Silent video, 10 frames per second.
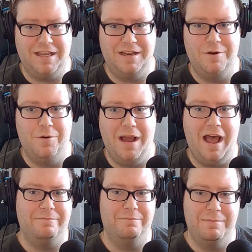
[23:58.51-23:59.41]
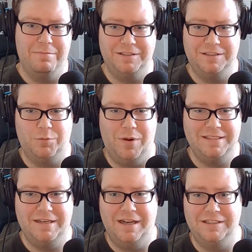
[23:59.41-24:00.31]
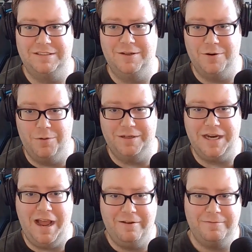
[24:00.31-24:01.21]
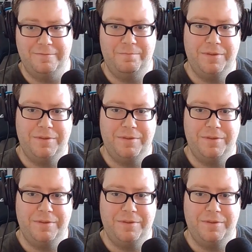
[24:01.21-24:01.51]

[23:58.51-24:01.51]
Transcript: I know half my budget's wasted, I just don't know which half.